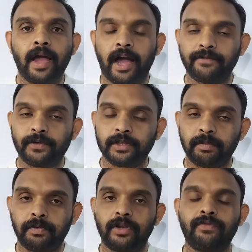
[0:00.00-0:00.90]
And for the
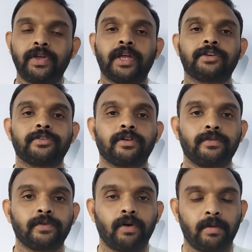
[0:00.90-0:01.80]
purification
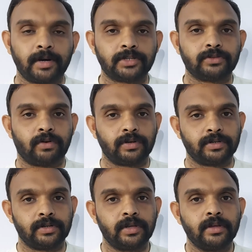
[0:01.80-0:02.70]
of common
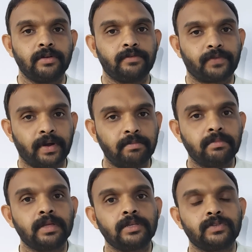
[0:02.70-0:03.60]
salt
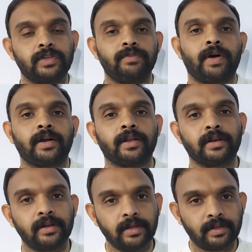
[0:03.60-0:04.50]
from
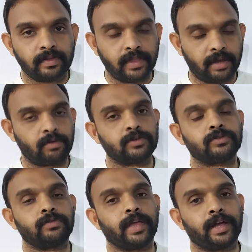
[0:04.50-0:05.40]
seawater, there
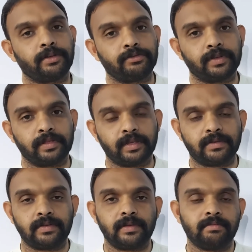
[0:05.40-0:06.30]
also we are using
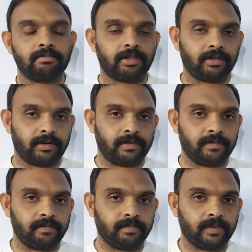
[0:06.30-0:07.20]
this method.
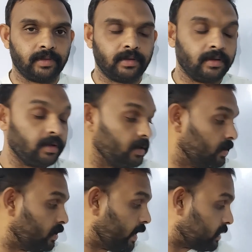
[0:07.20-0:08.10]

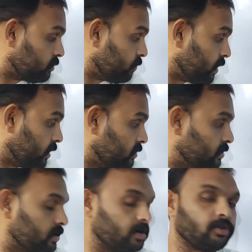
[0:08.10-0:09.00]
Next one
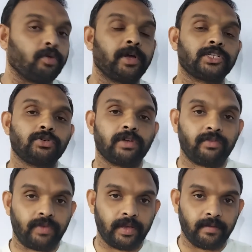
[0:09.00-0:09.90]
is
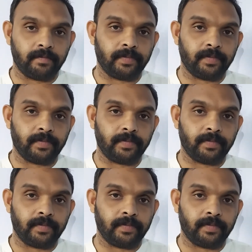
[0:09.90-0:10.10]
chromatography.